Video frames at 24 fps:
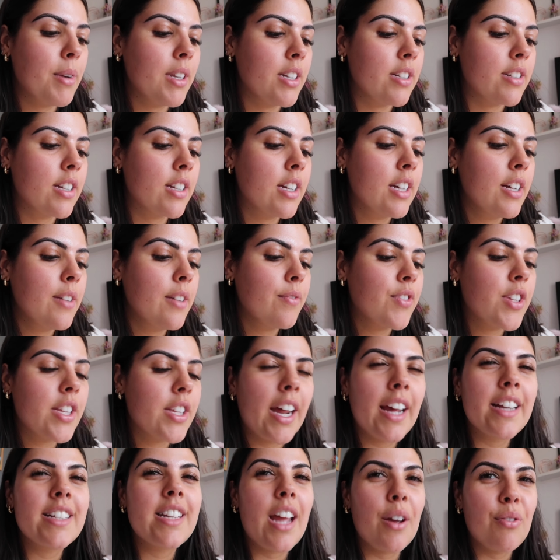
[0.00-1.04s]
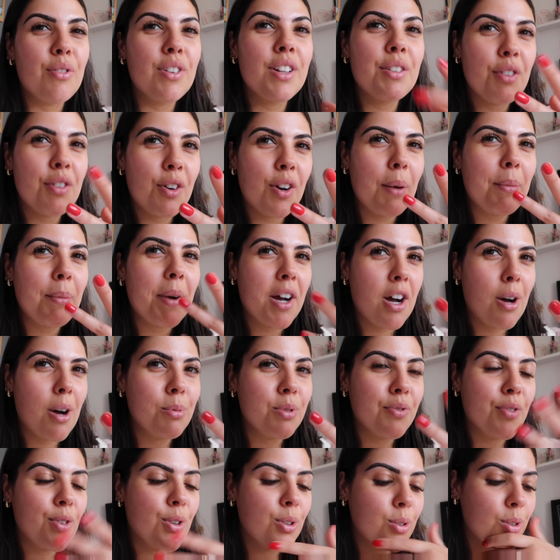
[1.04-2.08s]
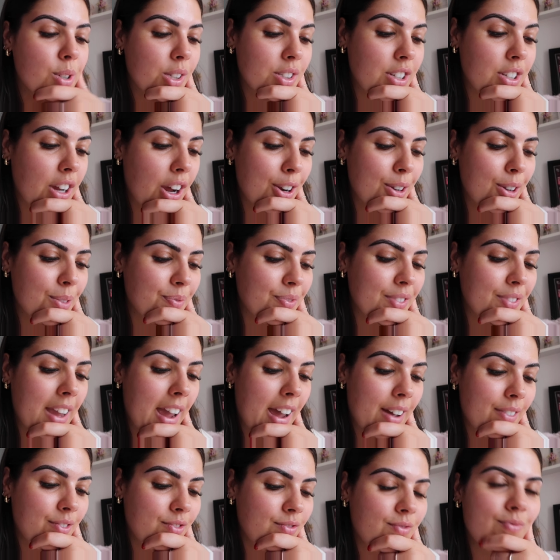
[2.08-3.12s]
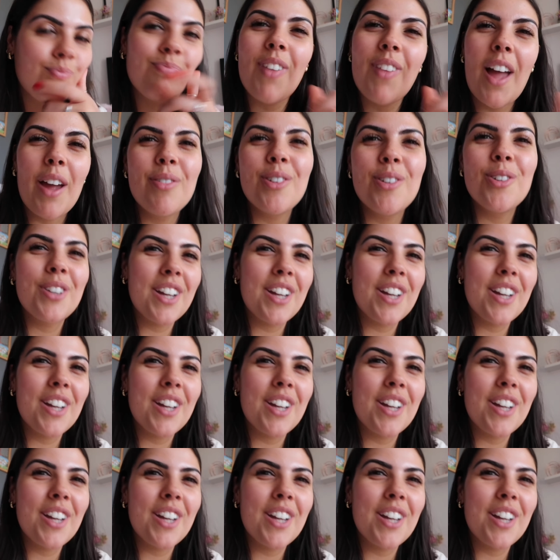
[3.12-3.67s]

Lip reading: And today, I definitely feel like my cup's full. So, yeah, I feel